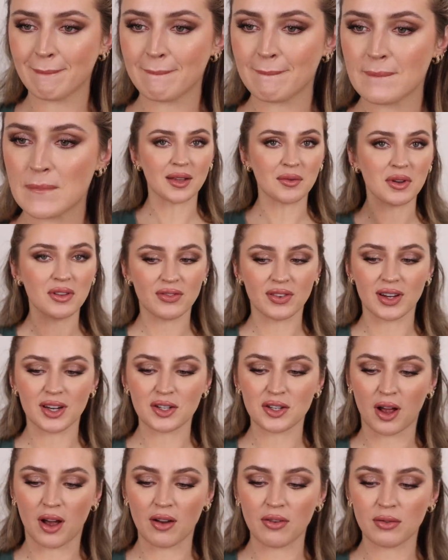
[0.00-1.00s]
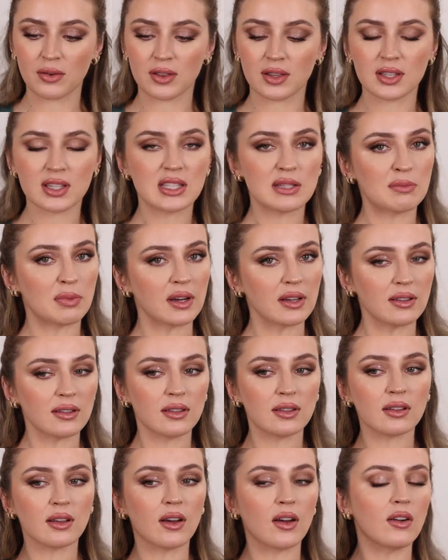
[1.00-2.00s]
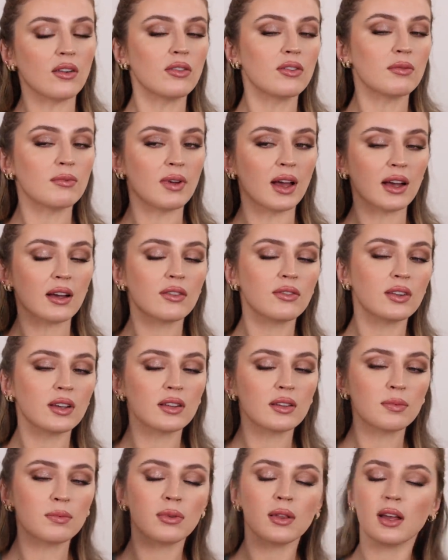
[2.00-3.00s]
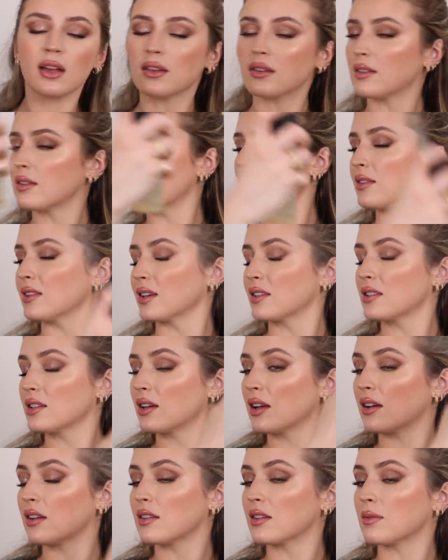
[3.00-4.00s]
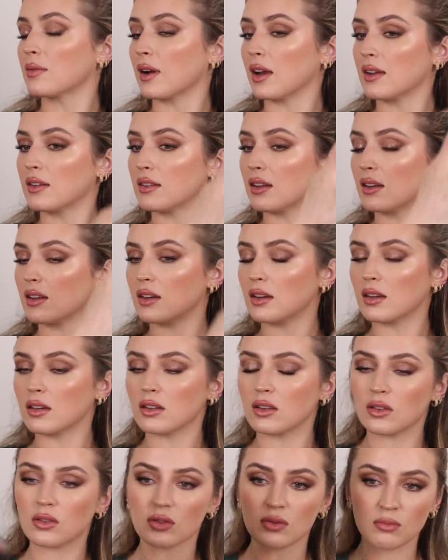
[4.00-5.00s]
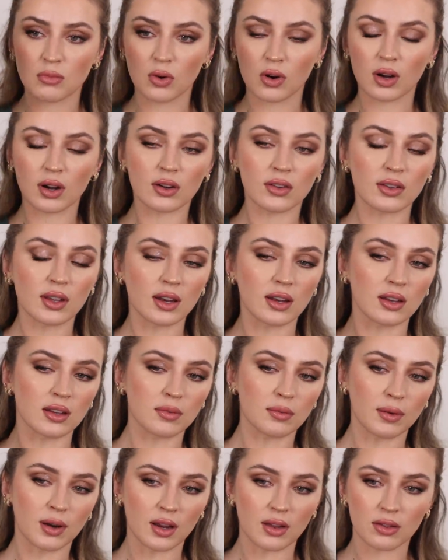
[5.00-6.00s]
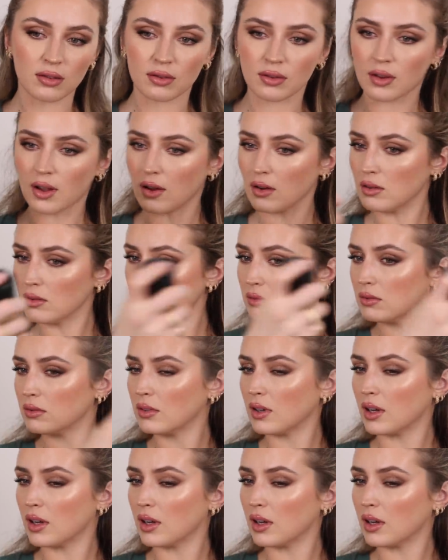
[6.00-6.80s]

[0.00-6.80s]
And then we finish off with a spritz of MAC Fix Plus. I was actually kind of surprised that he didn't use more setting spray throughout.